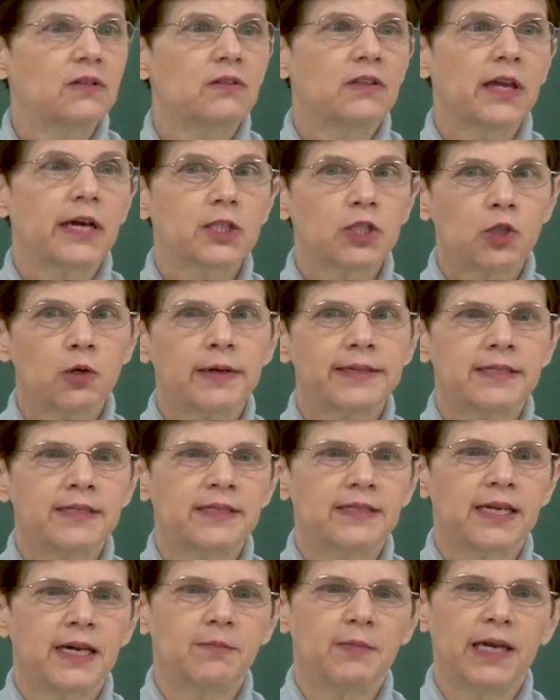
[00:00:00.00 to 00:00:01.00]
They are
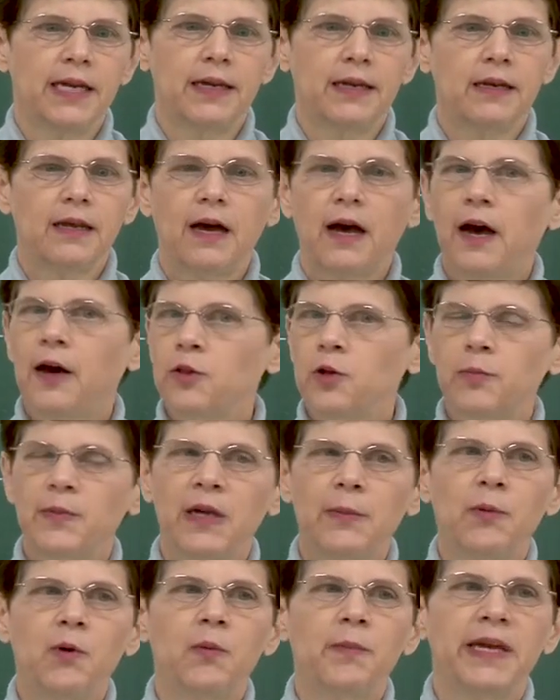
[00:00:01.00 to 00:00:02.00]
choices I made. Other
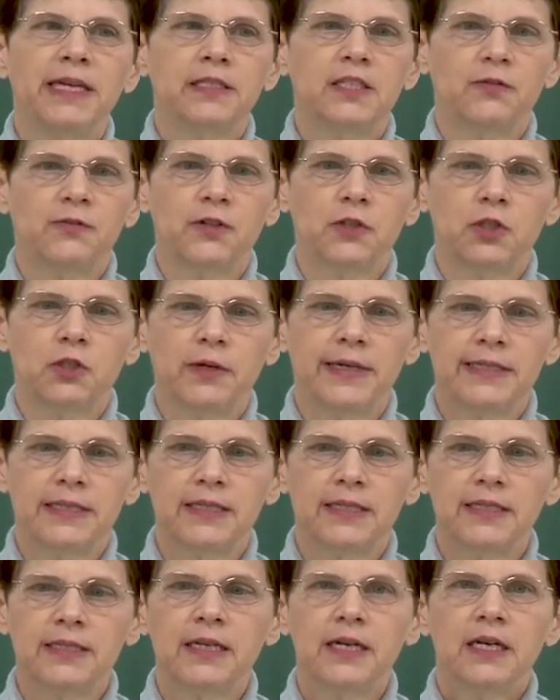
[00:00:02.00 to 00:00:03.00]
people make different
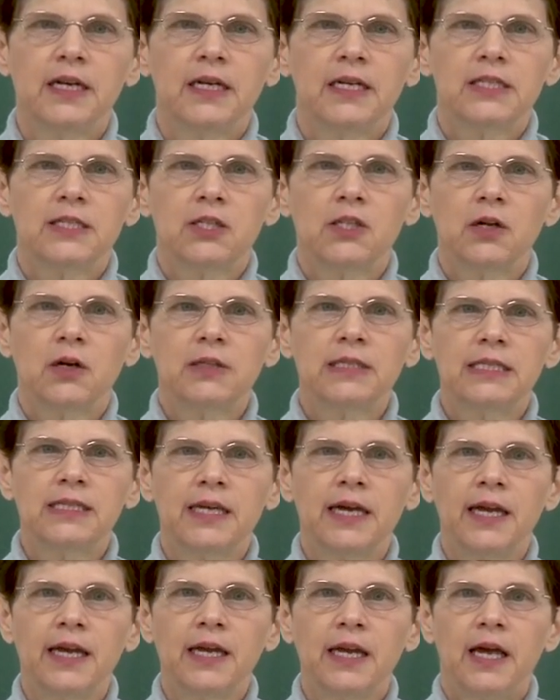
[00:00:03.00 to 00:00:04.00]
choices. So don't
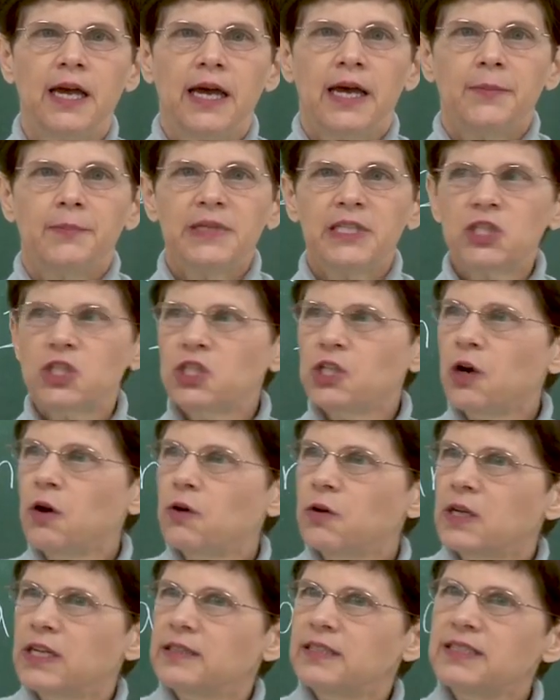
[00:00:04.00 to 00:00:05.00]
say, Ms.
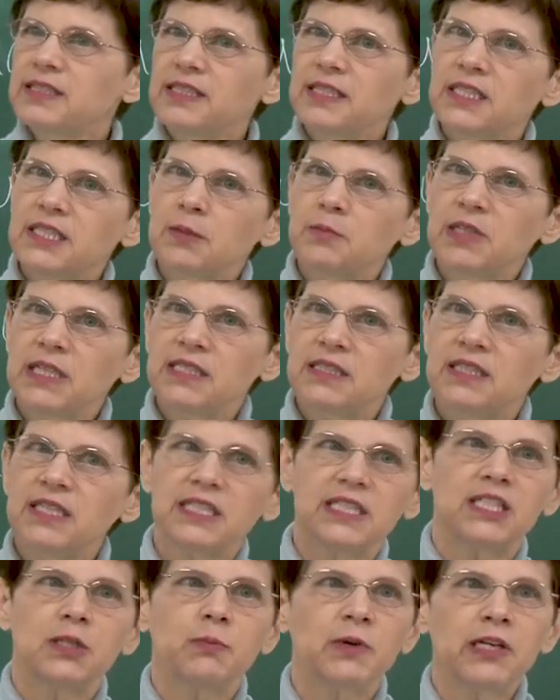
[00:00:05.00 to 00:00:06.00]
Chung, this system does
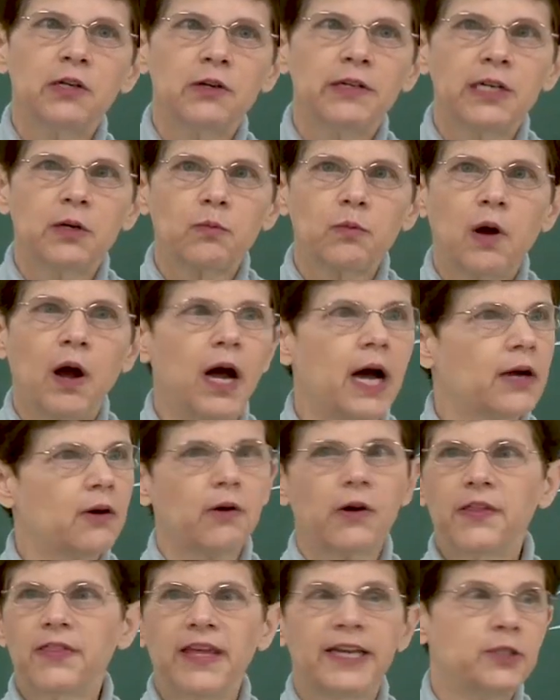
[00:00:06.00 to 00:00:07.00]
this. Did we learn it wrong?
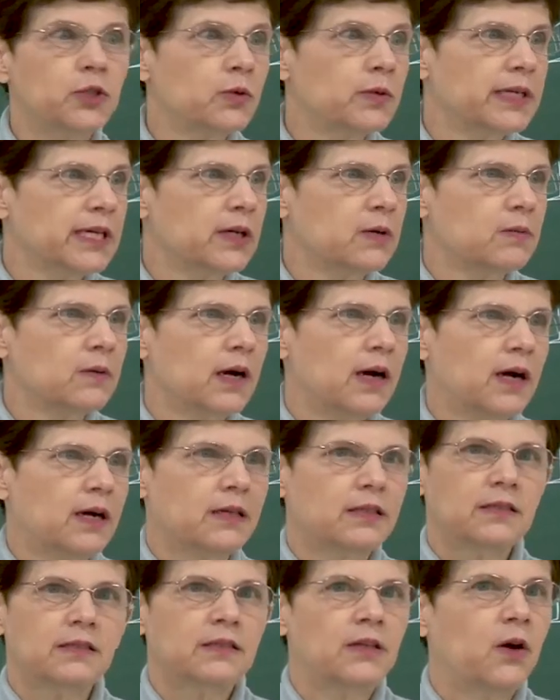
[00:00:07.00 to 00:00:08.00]
Or are they doing it wrong?
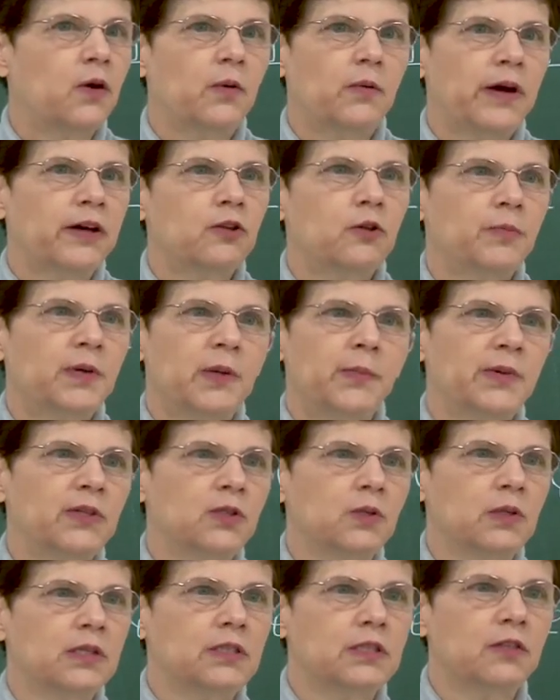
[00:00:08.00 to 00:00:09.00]
No, other people
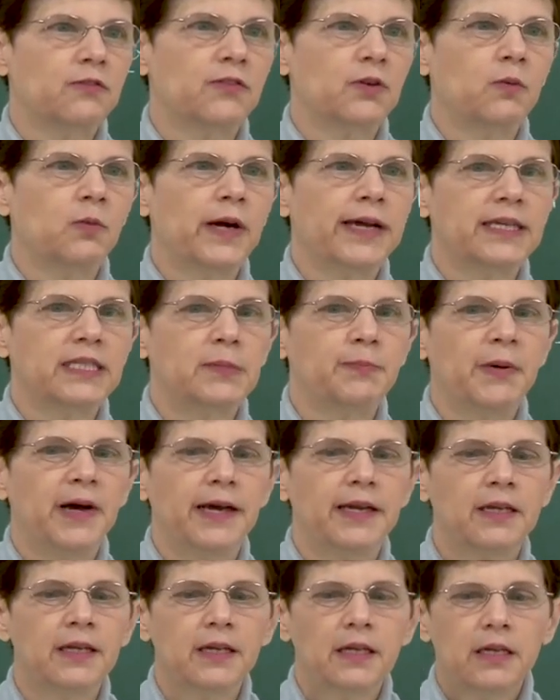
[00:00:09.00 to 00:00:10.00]
do it in different ways.
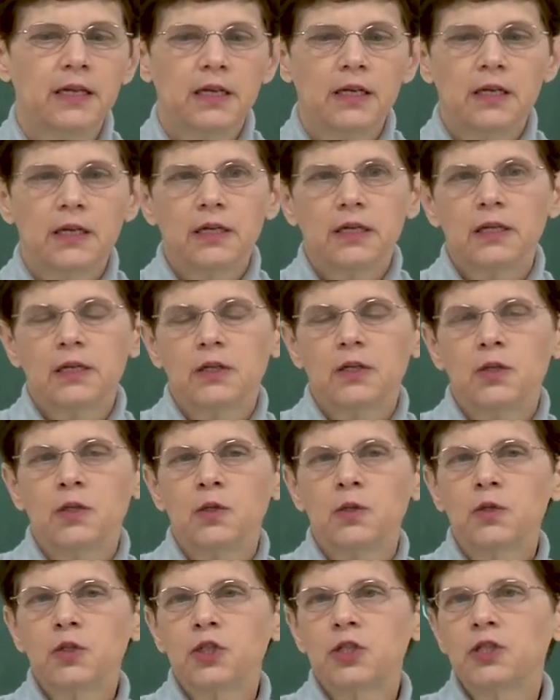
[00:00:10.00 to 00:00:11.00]
But
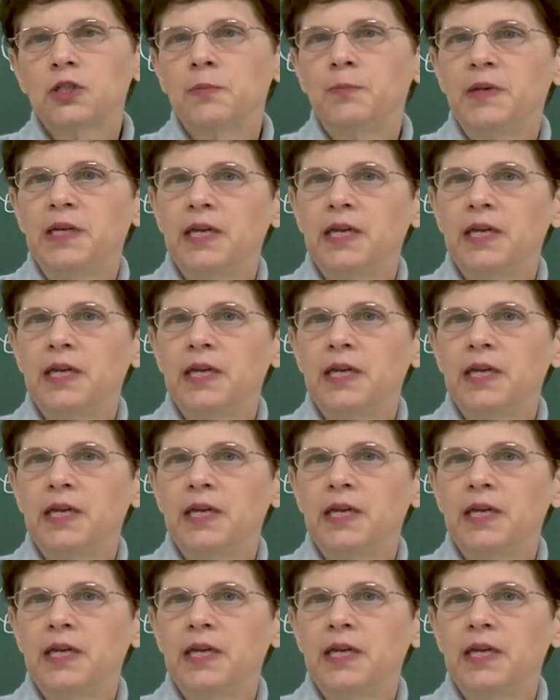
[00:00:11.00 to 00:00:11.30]
you should